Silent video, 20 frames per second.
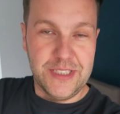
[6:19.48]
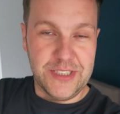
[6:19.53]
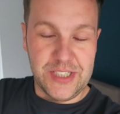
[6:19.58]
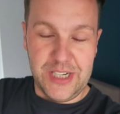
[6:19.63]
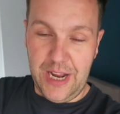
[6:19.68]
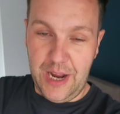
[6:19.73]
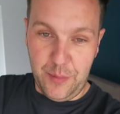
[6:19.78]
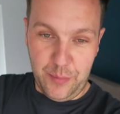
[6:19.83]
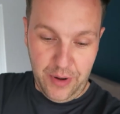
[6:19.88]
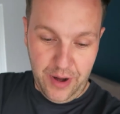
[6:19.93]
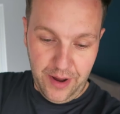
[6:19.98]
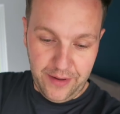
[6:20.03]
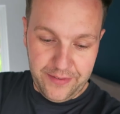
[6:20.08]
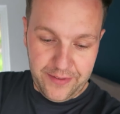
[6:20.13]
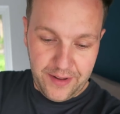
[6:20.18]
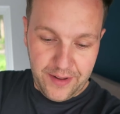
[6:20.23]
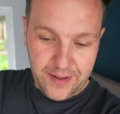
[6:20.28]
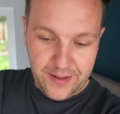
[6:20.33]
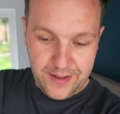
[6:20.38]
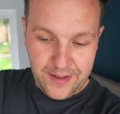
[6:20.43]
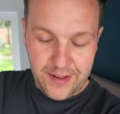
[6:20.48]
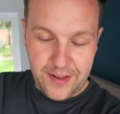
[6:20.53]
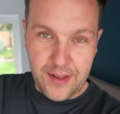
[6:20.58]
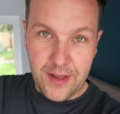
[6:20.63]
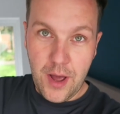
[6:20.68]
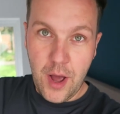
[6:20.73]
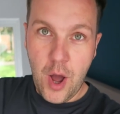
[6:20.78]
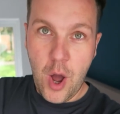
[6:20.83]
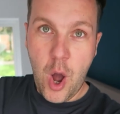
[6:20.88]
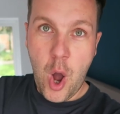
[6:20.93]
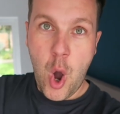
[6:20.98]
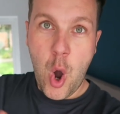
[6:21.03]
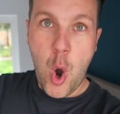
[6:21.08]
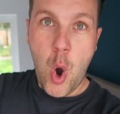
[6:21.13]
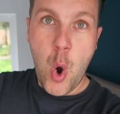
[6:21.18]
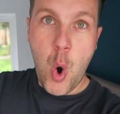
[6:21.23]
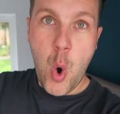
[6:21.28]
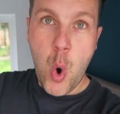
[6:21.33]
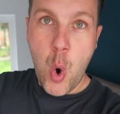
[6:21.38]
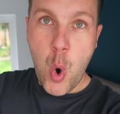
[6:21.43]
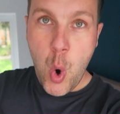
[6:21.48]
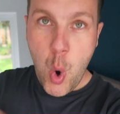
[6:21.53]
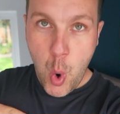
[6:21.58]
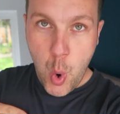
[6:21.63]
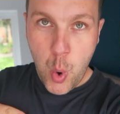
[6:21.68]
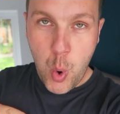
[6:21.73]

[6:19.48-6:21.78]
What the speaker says: Out of breath. Whew.